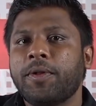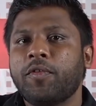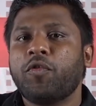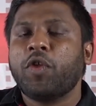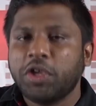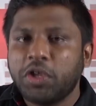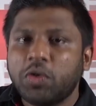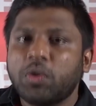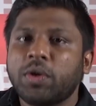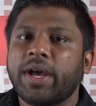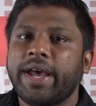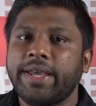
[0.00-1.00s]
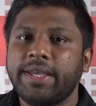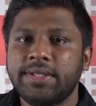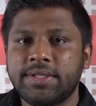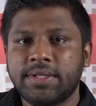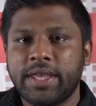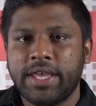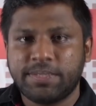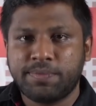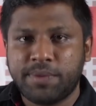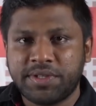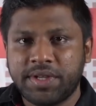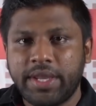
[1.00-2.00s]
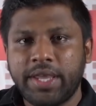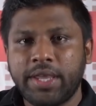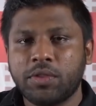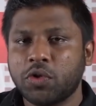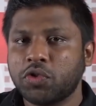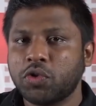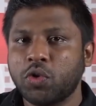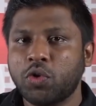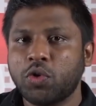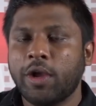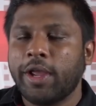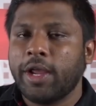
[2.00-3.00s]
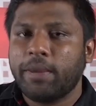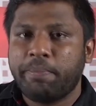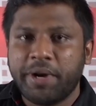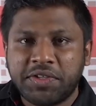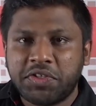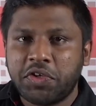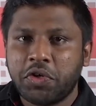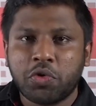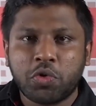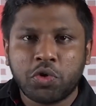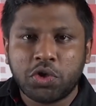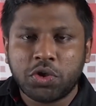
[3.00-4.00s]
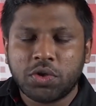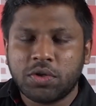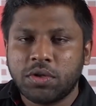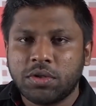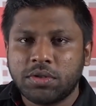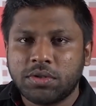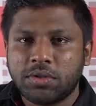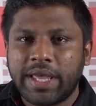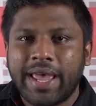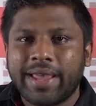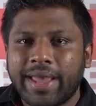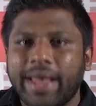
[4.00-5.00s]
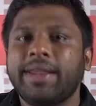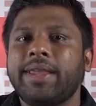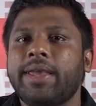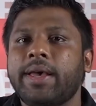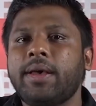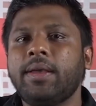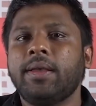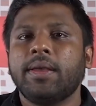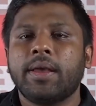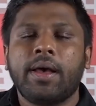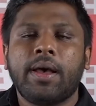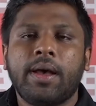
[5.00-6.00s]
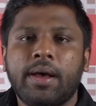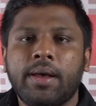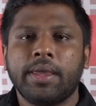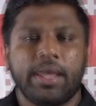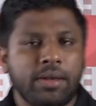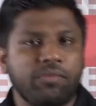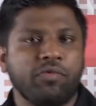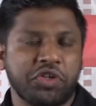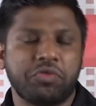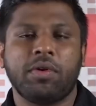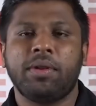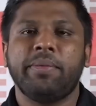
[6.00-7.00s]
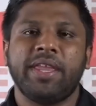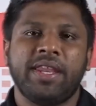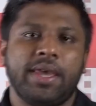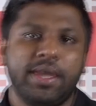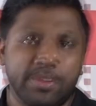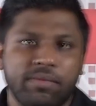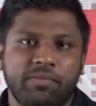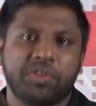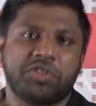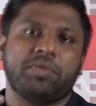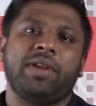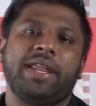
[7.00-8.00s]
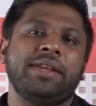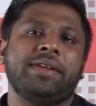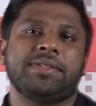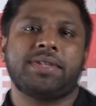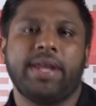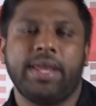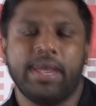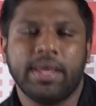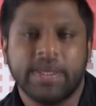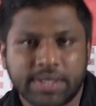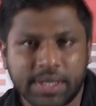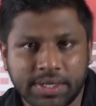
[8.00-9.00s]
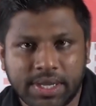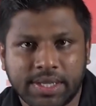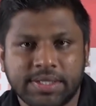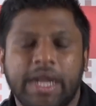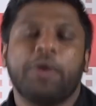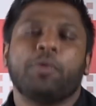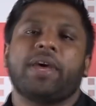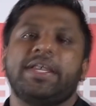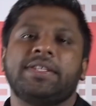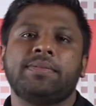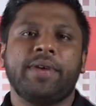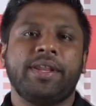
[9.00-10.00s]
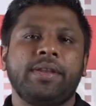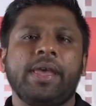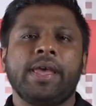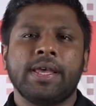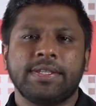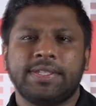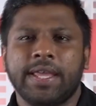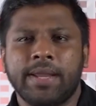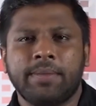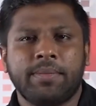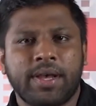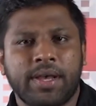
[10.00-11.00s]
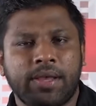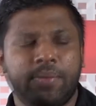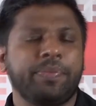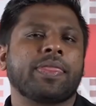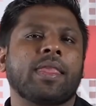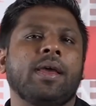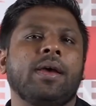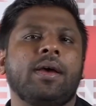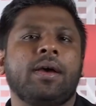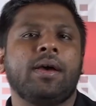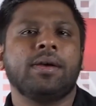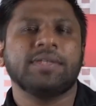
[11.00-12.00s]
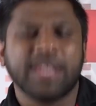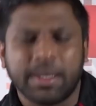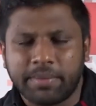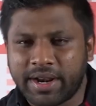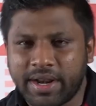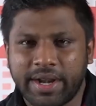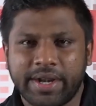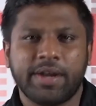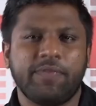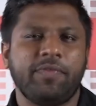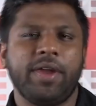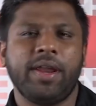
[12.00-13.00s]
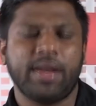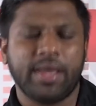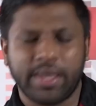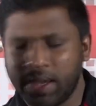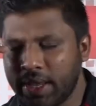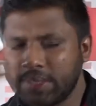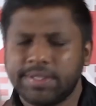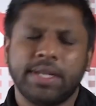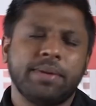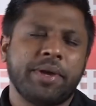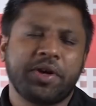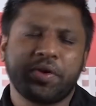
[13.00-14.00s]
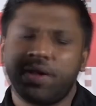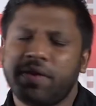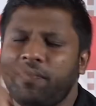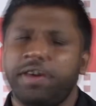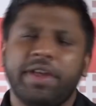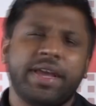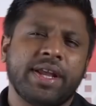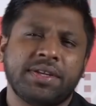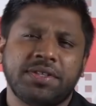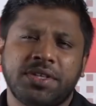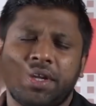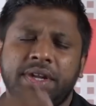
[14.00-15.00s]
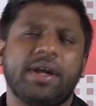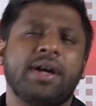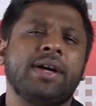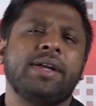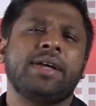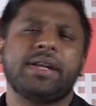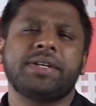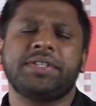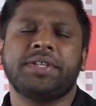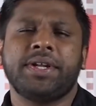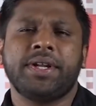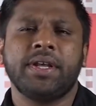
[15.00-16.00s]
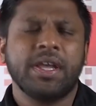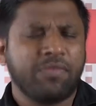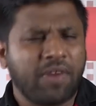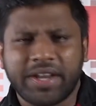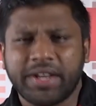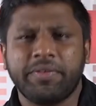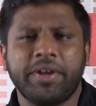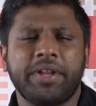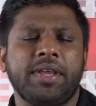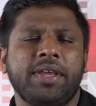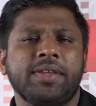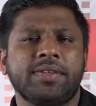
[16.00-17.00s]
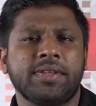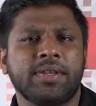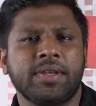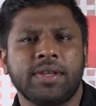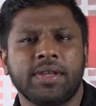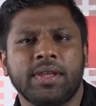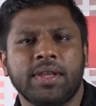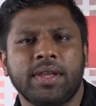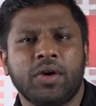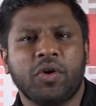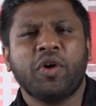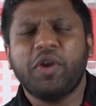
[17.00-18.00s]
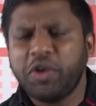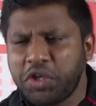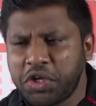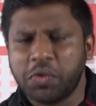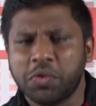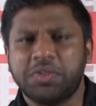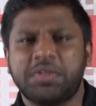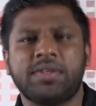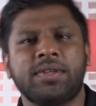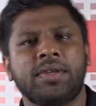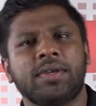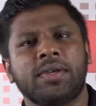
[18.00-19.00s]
for you guys, especially those who pursue their career in visual media, in visual industry, such as advertisement, cinema related field like cinematography, direction, art direction, whatever it is, or news